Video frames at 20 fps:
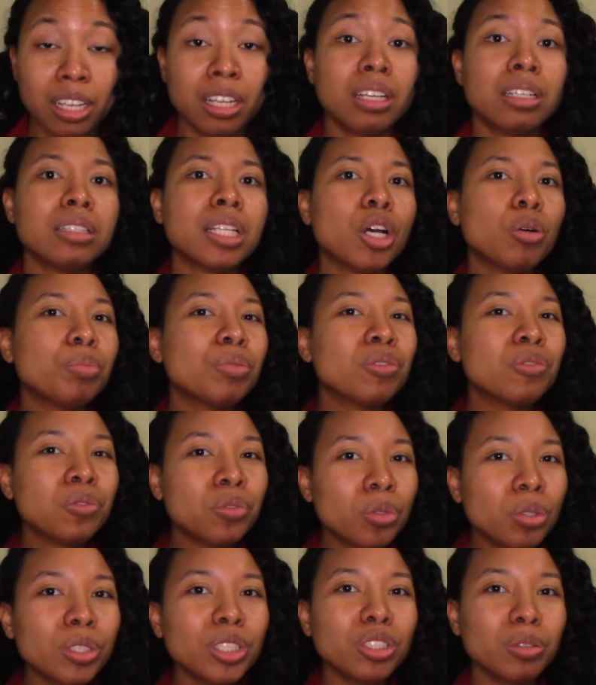Now,
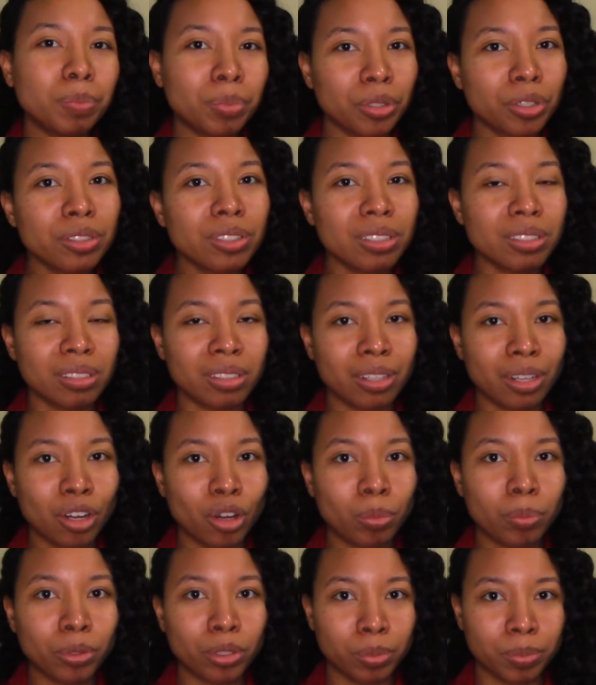before you purchase the
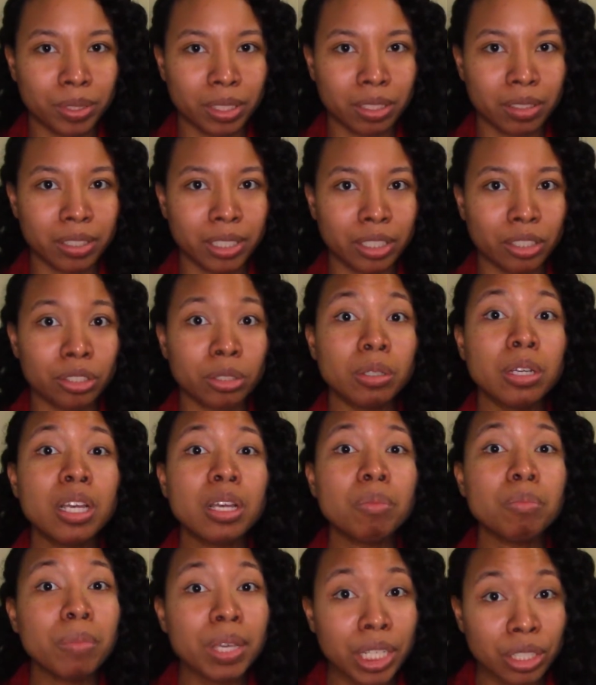all-purpose cleaner,
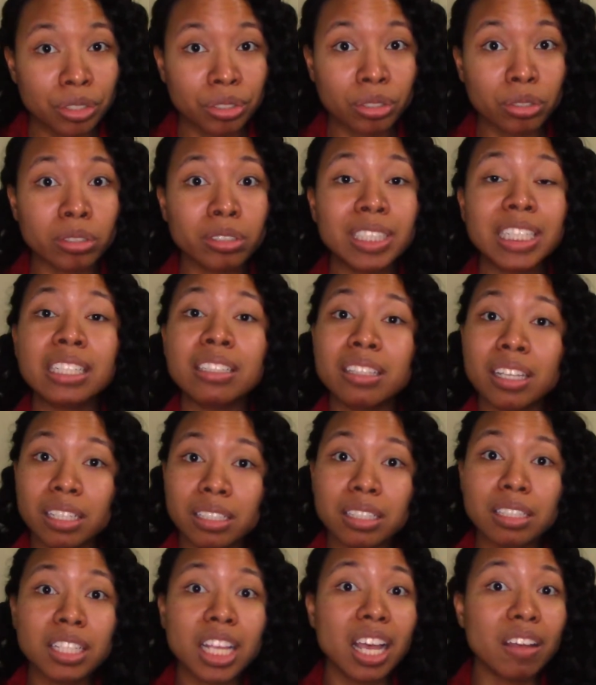make sure it
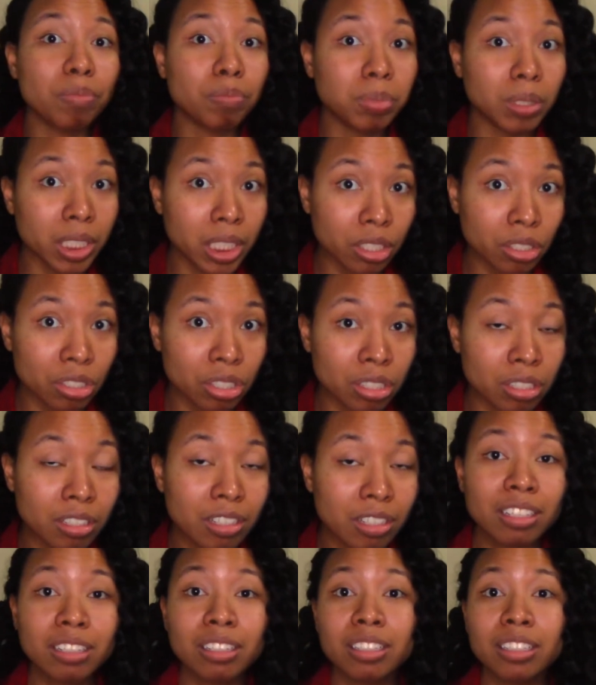doesn't have bleach,
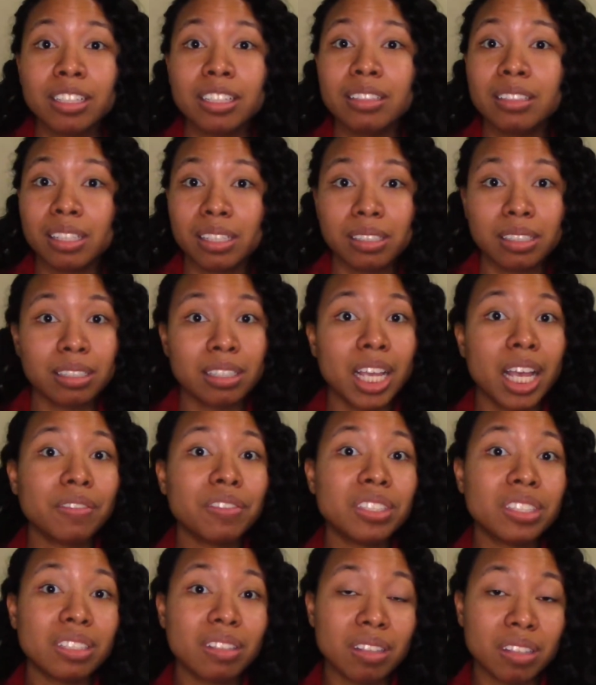it doesn't have
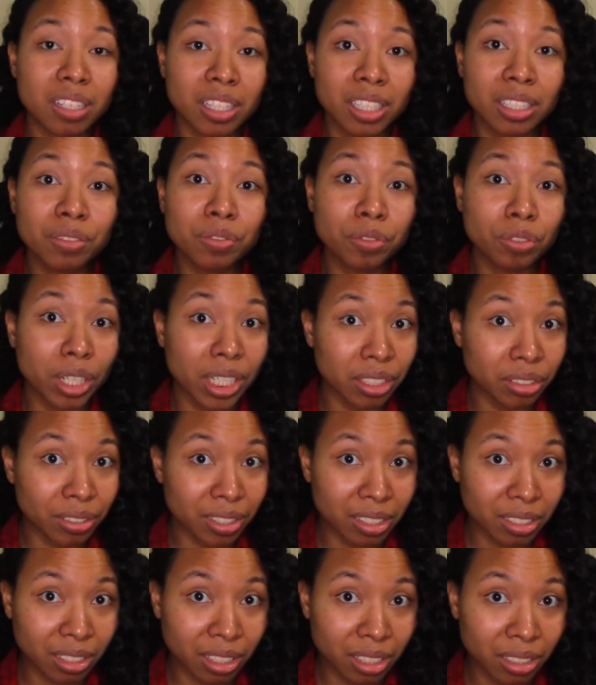synthetic
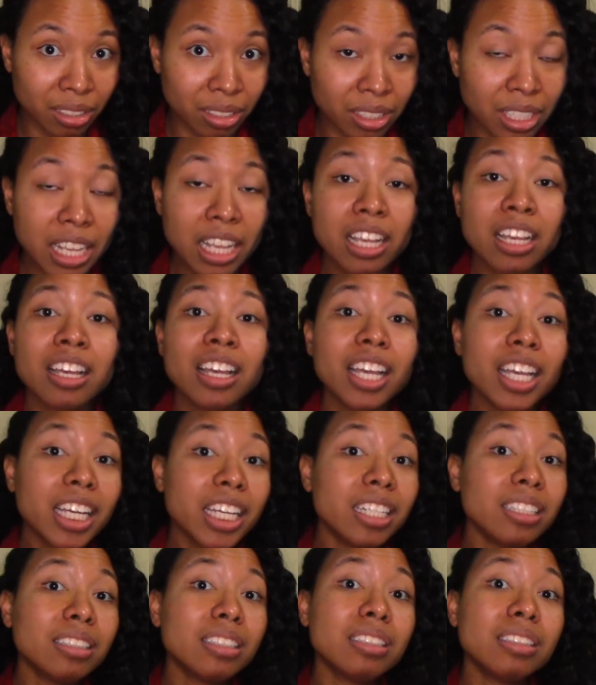fragrances,
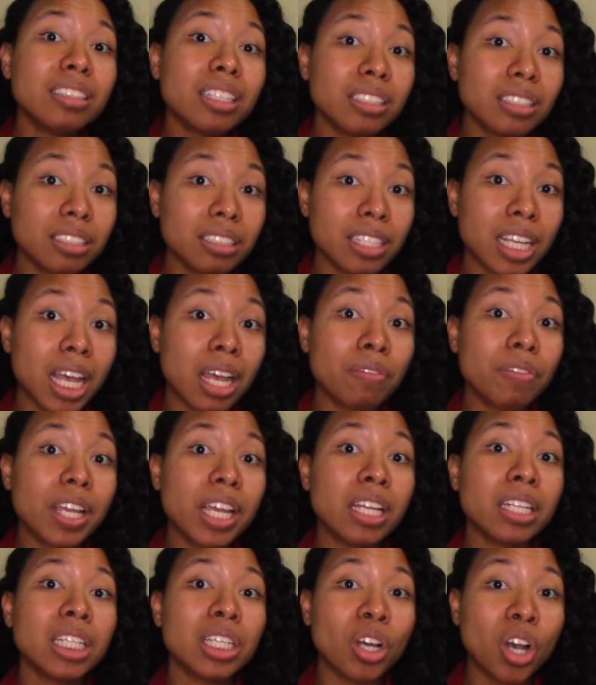and it doesn't have
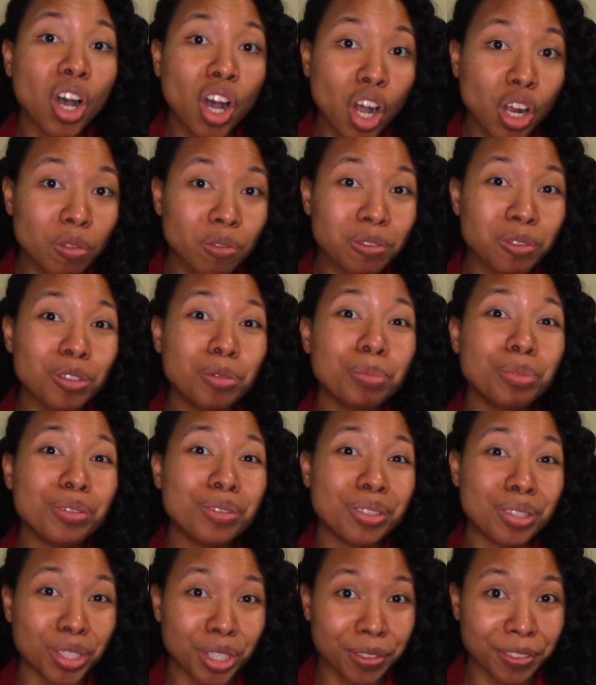any harmful
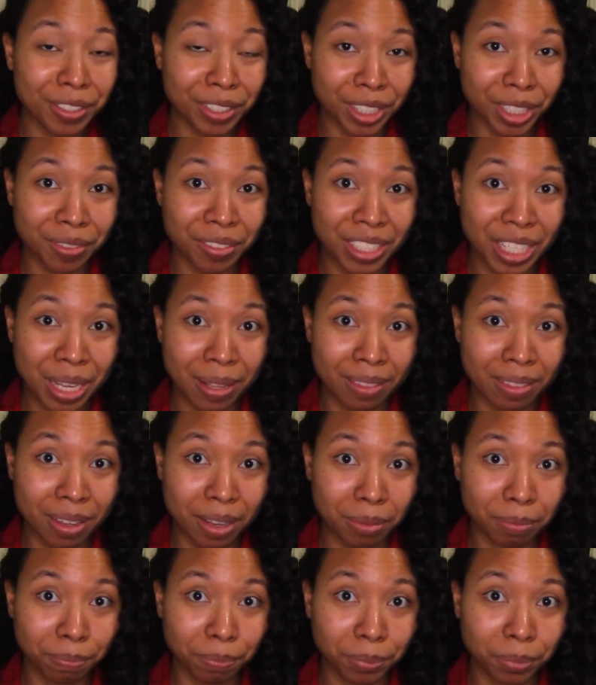preservatives in
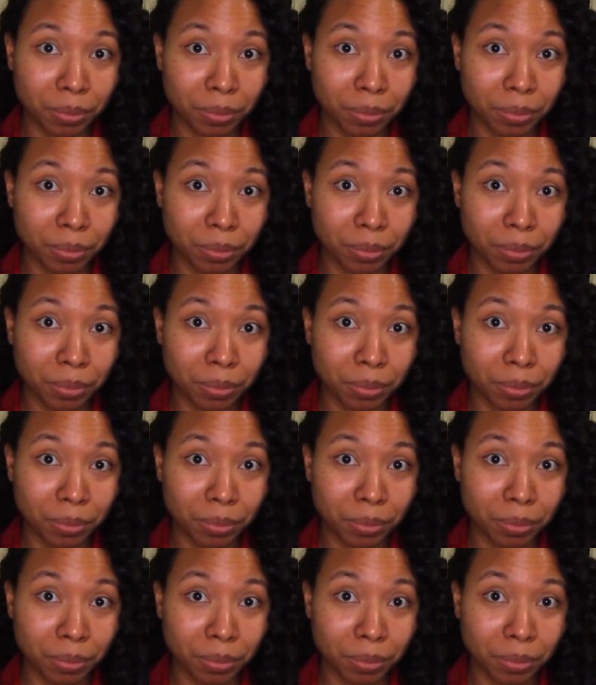them.